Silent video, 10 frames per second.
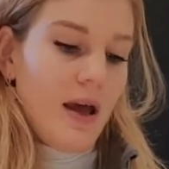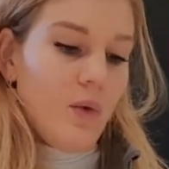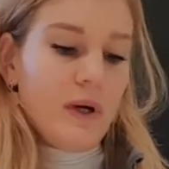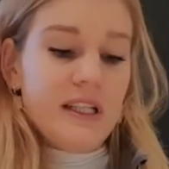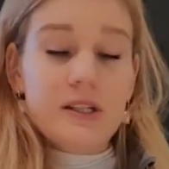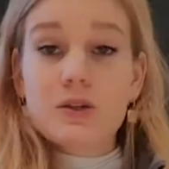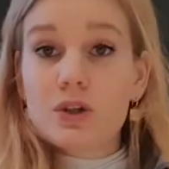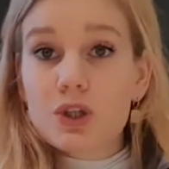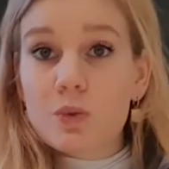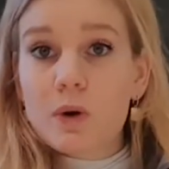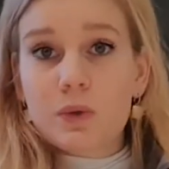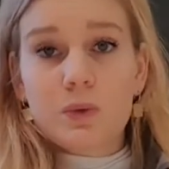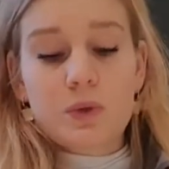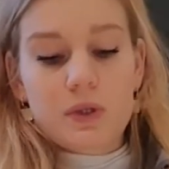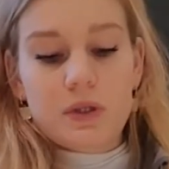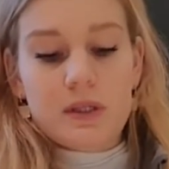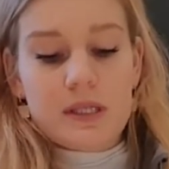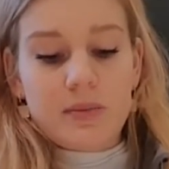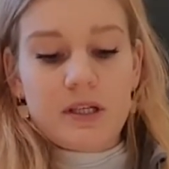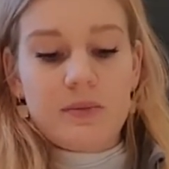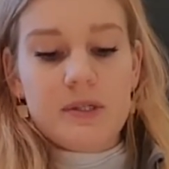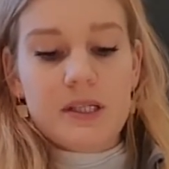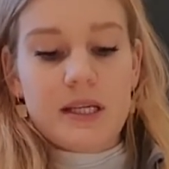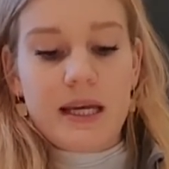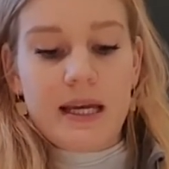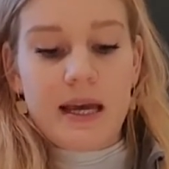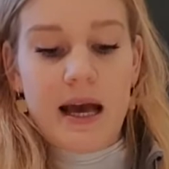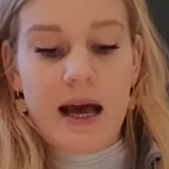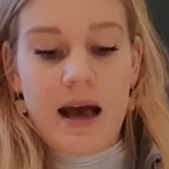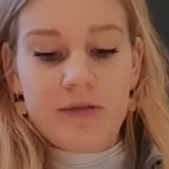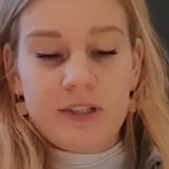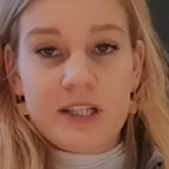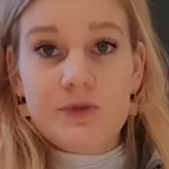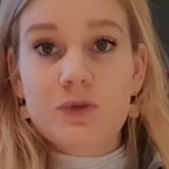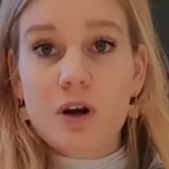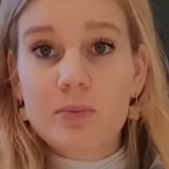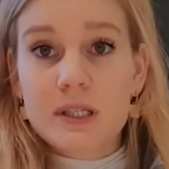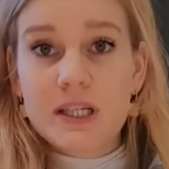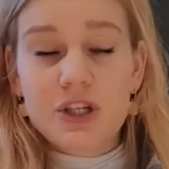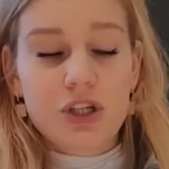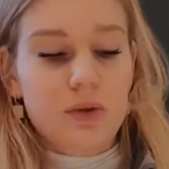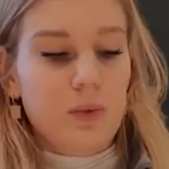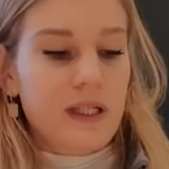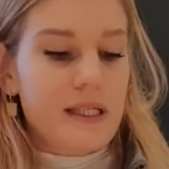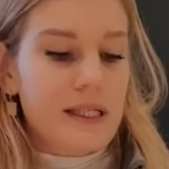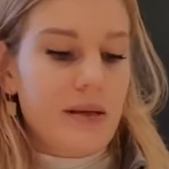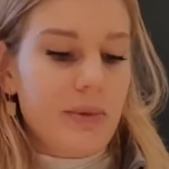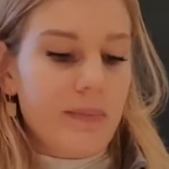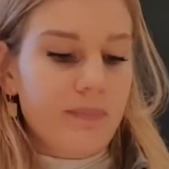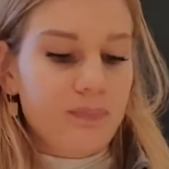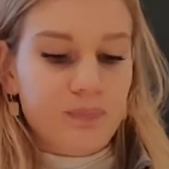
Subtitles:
When he's not swaddled, sometimes they have this frog position where they sleep in.